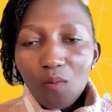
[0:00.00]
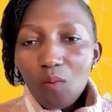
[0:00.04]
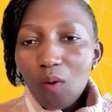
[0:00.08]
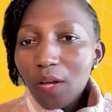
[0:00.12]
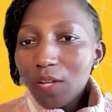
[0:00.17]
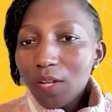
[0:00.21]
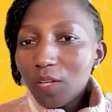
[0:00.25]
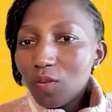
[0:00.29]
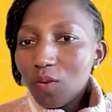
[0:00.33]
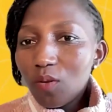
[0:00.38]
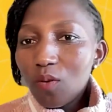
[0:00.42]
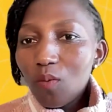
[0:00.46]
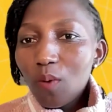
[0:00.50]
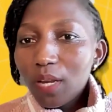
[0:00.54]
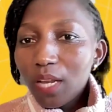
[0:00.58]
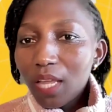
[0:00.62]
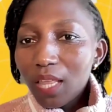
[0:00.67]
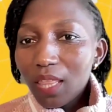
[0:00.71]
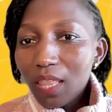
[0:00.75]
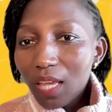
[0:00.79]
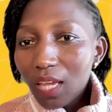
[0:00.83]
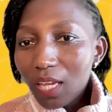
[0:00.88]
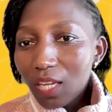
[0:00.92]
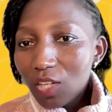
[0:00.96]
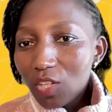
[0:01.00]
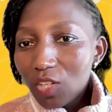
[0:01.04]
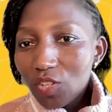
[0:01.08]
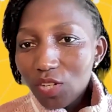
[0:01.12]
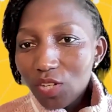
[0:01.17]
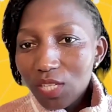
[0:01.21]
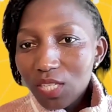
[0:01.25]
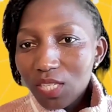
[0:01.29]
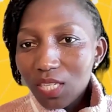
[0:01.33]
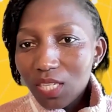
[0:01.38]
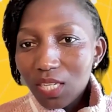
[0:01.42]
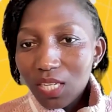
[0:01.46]
what are they
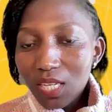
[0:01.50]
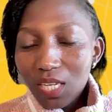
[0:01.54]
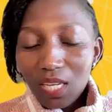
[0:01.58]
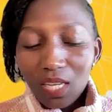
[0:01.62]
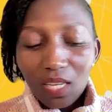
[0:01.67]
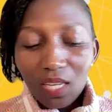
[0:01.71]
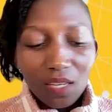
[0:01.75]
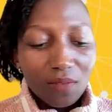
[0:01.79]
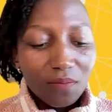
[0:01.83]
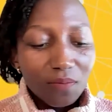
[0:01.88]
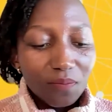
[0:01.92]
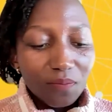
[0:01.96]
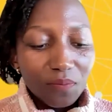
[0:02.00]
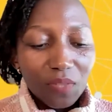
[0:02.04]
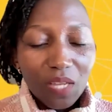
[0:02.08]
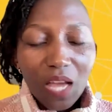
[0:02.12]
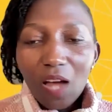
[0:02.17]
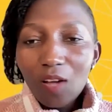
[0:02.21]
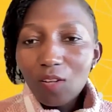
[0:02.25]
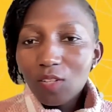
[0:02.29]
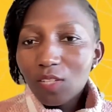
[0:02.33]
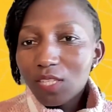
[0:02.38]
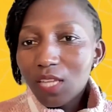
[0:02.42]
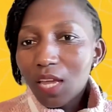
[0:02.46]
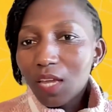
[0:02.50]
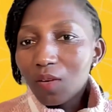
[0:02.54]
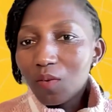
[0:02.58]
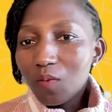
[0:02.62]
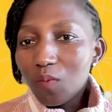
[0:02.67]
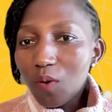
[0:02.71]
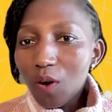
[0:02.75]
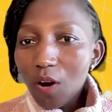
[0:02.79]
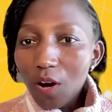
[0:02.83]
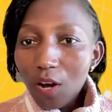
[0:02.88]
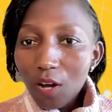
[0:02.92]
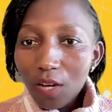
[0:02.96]
interested in
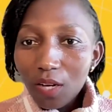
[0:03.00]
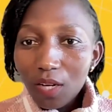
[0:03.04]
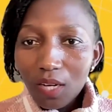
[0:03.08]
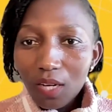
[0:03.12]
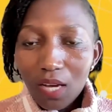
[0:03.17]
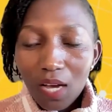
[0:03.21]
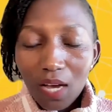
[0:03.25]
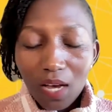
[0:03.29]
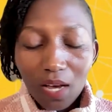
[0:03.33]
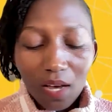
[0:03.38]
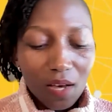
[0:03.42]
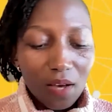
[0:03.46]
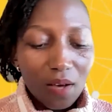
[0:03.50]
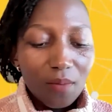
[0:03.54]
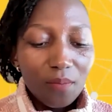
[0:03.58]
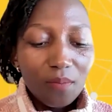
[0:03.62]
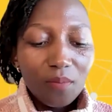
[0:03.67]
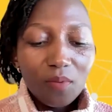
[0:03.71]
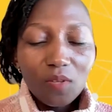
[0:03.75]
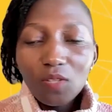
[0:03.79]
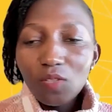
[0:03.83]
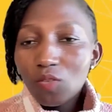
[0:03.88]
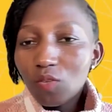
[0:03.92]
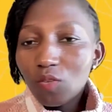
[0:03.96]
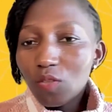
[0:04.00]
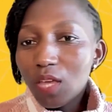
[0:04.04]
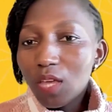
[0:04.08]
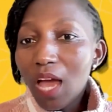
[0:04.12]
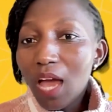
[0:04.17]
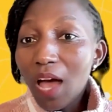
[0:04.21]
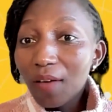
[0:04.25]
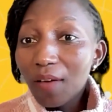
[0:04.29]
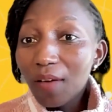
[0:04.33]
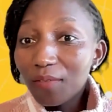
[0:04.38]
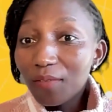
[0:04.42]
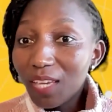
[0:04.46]
outside work. Do they
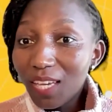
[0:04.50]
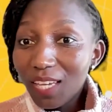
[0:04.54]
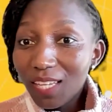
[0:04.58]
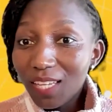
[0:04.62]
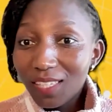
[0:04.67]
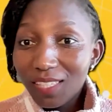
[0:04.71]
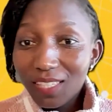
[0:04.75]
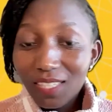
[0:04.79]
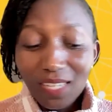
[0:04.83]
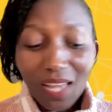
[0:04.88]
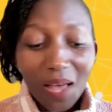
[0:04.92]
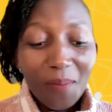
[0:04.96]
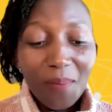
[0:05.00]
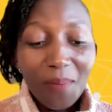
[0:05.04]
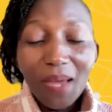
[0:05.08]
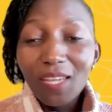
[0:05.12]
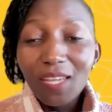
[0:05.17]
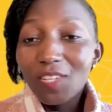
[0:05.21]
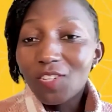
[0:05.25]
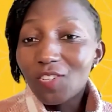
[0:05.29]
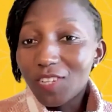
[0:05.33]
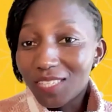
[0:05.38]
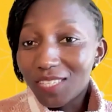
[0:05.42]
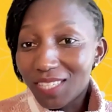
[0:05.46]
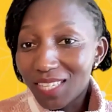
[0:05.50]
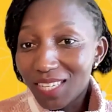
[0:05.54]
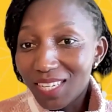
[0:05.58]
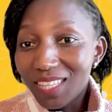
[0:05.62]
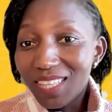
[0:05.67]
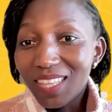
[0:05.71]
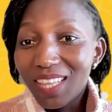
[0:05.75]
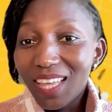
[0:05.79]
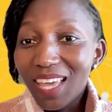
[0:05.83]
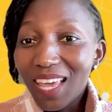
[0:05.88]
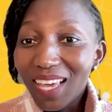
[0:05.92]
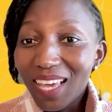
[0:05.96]
have kids? Am I interested
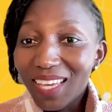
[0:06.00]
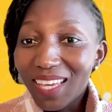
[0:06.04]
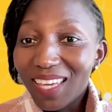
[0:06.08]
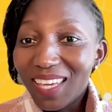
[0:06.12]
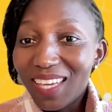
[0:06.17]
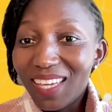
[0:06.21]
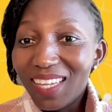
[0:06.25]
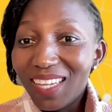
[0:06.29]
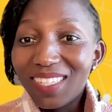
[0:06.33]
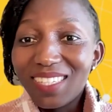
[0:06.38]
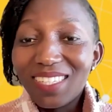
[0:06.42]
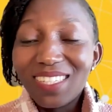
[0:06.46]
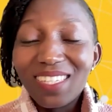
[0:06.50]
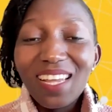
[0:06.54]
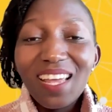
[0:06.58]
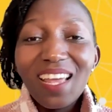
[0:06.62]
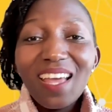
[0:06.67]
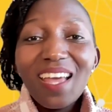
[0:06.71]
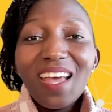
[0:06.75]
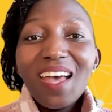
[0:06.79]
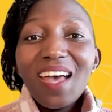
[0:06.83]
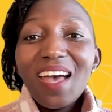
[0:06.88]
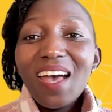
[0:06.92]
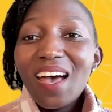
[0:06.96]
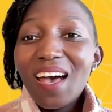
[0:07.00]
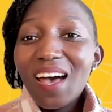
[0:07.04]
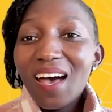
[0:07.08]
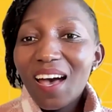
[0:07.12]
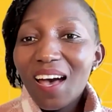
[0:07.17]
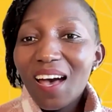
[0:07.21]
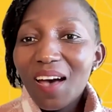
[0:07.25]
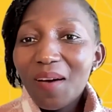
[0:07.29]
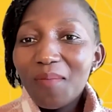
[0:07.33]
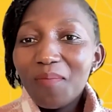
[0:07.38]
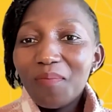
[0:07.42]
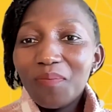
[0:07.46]
in their kids?
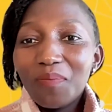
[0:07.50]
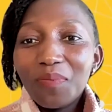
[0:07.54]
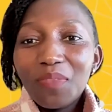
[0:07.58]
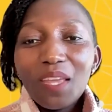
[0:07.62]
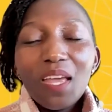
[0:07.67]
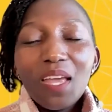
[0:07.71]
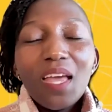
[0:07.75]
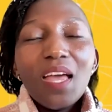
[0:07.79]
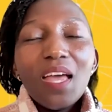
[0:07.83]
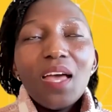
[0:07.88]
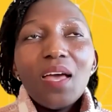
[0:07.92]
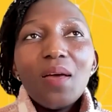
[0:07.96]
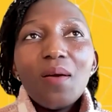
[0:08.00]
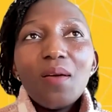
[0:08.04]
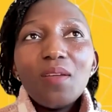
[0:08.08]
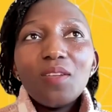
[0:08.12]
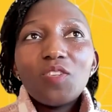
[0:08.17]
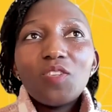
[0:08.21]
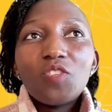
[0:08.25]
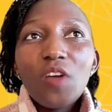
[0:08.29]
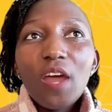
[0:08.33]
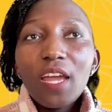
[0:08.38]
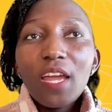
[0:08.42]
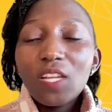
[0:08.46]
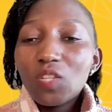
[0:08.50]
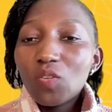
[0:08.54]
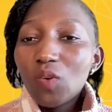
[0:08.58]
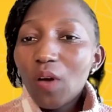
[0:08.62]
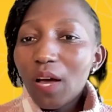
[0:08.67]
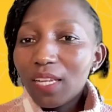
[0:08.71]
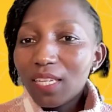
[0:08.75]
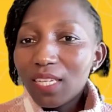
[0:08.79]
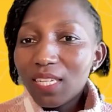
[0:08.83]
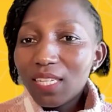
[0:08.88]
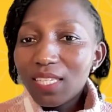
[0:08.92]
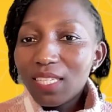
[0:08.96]
Trying
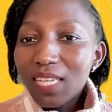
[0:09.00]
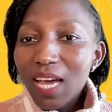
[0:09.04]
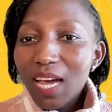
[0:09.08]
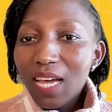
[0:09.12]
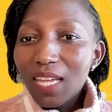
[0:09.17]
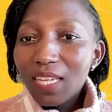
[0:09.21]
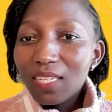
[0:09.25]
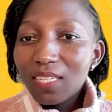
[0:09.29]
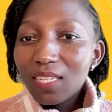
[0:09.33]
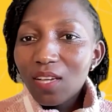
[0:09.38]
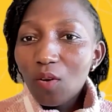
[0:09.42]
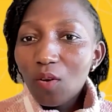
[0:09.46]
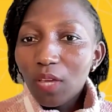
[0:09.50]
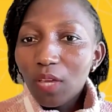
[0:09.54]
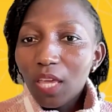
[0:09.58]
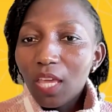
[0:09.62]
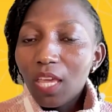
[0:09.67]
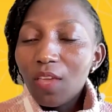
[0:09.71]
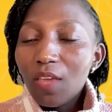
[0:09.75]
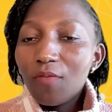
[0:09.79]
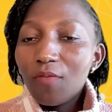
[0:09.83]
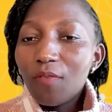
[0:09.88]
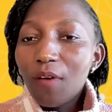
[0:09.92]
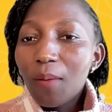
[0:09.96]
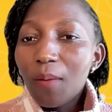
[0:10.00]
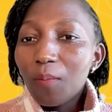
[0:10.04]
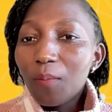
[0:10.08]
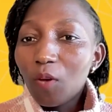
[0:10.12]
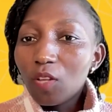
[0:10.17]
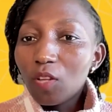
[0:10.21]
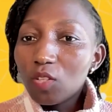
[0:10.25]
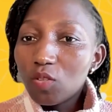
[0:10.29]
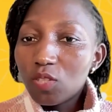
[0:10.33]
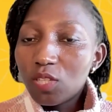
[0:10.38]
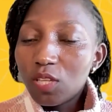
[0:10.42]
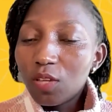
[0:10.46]
to understand, okay, if I'm
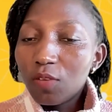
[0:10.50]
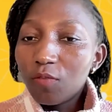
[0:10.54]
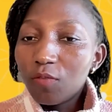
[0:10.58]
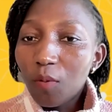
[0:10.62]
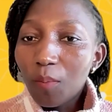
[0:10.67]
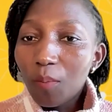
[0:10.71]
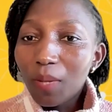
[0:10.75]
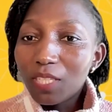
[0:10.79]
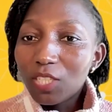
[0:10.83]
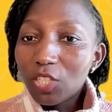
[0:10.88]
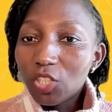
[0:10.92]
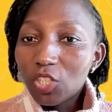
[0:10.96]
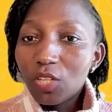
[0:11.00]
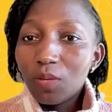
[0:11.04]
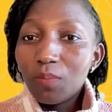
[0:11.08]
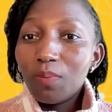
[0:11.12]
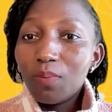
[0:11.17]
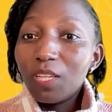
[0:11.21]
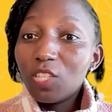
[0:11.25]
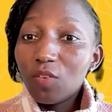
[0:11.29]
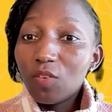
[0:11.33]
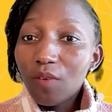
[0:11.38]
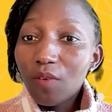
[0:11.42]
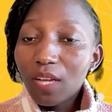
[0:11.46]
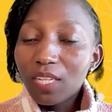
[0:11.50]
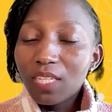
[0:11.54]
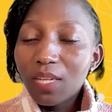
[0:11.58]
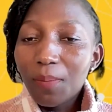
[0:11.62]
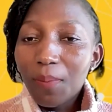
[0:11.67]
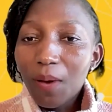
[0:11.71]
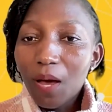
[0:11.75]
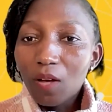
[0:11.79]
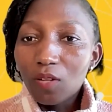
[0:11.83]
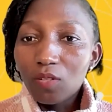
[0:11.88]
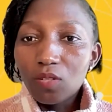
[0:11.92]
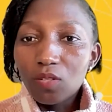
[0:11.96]
going to seek for mentorship, be direct
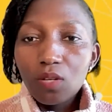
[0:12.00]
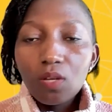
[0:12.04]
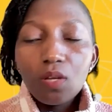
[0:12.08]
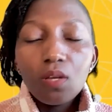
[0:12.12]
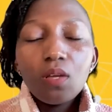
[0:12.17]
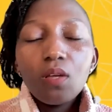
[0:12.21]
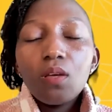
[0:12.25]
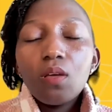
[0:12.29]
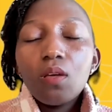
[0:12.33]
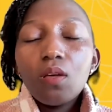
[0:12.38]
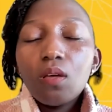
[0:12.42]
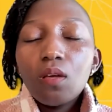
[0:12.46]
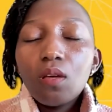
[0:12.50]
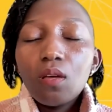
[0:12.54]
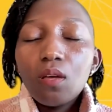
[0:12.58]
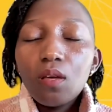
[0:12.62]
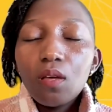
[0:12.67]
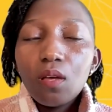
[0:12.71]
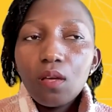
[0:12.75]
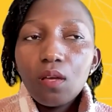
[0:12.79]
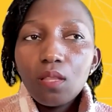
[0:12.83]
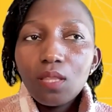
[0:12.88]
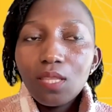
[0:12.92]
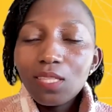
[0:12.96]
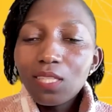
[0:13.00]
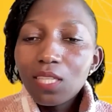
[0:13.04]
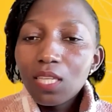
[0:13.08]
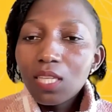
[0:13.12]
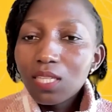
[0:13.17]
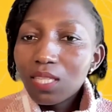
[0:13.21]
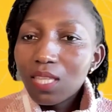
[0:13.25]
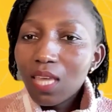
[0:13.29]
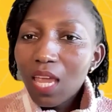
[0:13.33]
about, this